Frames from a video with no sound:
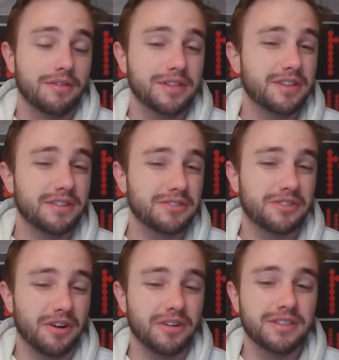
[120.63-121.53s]
Red Sox
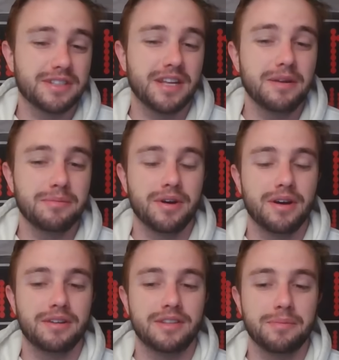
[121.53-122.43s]
just aren't the same
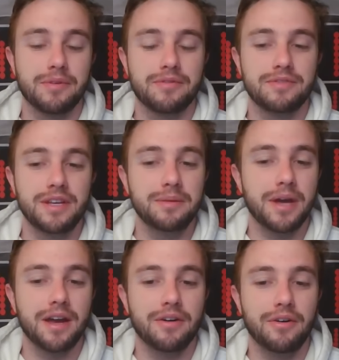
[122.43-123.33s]
type of team
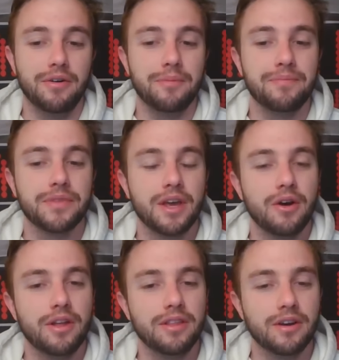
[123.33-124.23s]
at home.
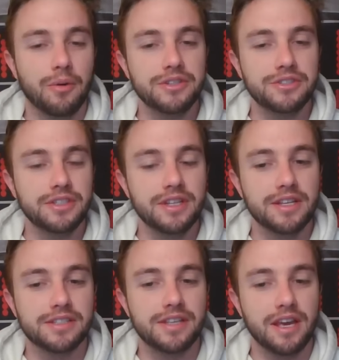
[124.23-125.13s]
The question in
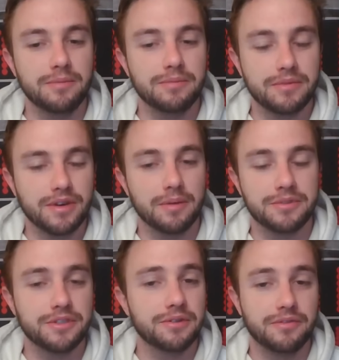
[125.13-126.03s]
this game
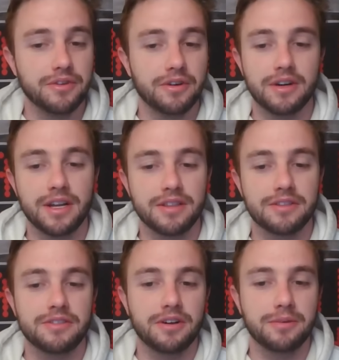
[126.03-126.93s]
comes to, if you're looking at the
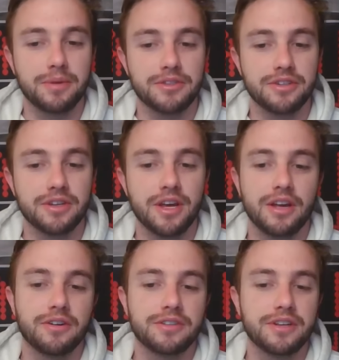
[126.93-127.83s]
starting pitching,
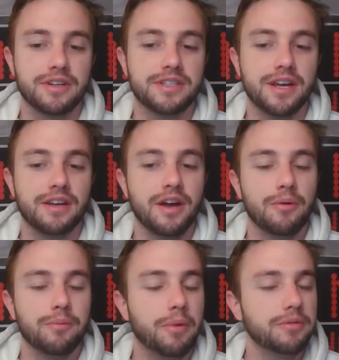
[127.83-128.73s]
you're going to say,
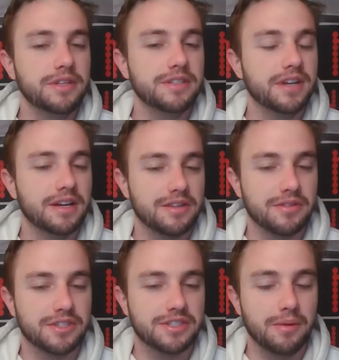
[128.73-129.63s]
both these guys have
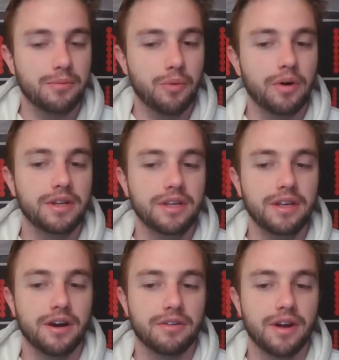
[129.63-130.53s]
a sub-1
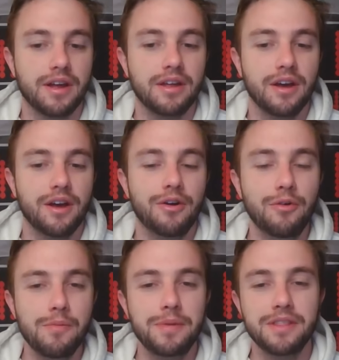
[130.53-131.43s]
ERA. Who
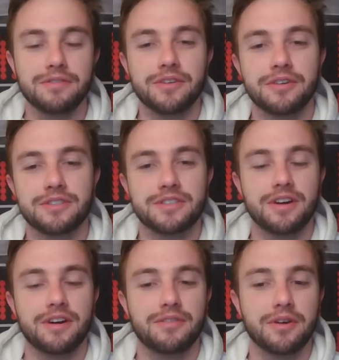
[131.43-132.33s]
will be the first
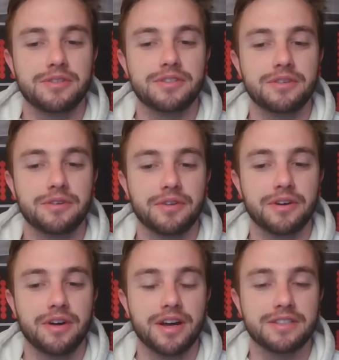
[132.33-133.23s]
of those two to
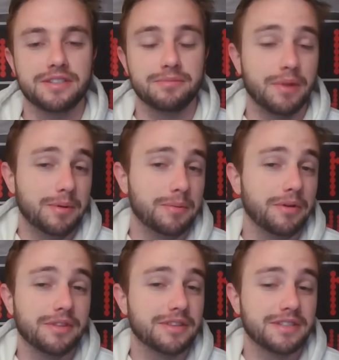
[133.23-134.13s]
regress? Maybe
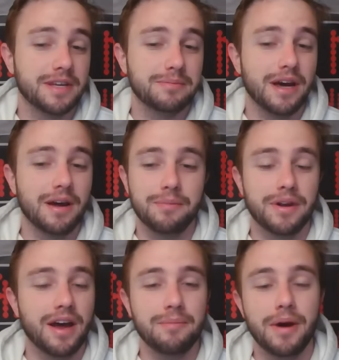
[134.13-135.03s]
both at the same time,
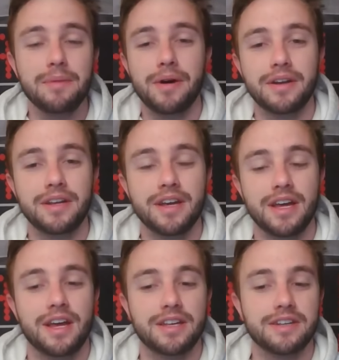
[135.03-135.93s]
but my money
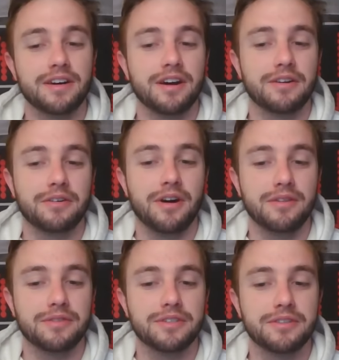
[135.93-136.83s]
is on Cutter
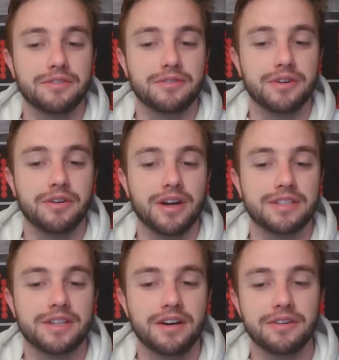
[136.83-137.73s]
Crawford to
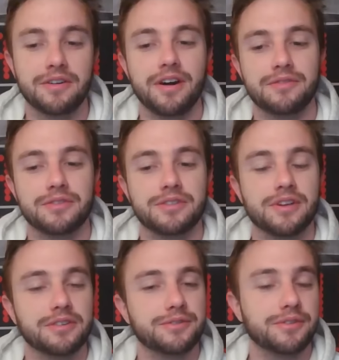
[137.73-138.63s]
regress. Cutter Crawford
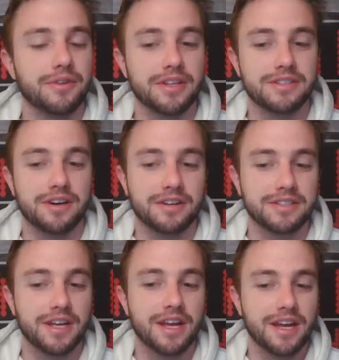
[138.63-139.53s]
starts for the Red
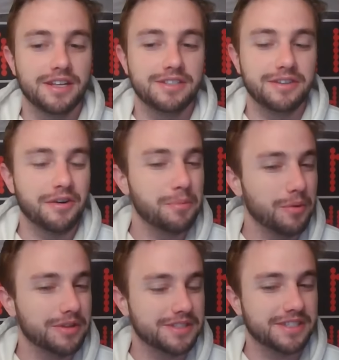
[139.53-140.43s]
Sox.
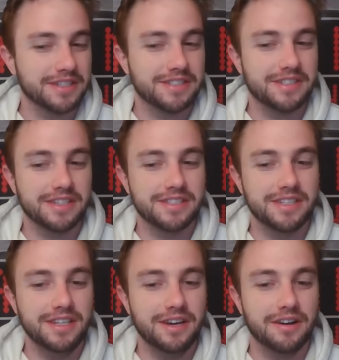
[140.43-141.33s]

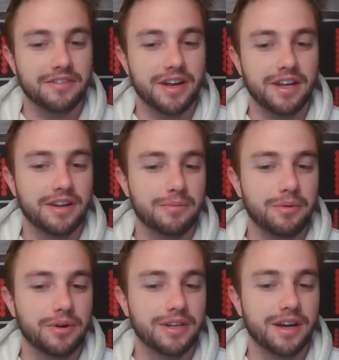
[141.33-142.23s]
0.66 ERA and a
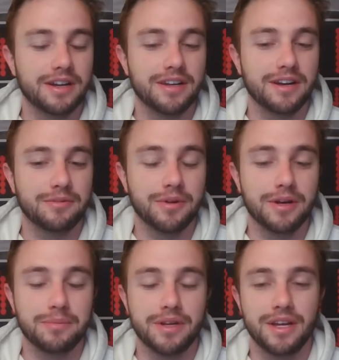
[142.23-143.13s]
0.99
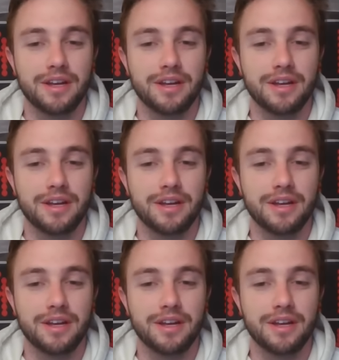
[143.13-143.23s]
WHIP.